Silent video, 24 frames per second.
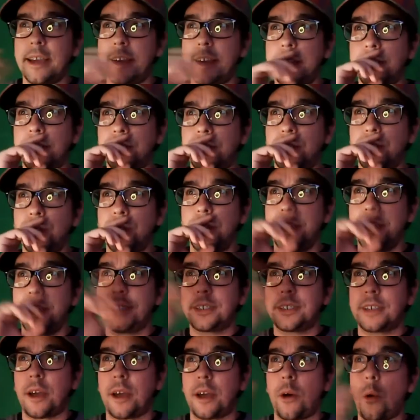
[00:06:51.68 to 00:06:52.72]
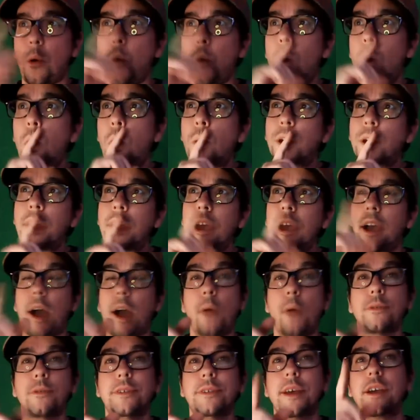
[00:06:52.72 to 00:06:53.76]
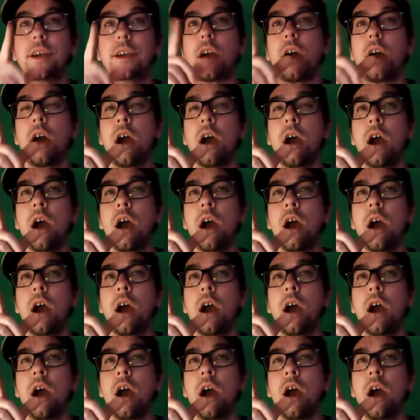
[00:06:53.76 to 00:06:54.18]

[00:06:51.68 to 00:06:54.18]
Industries. Okay. I was like,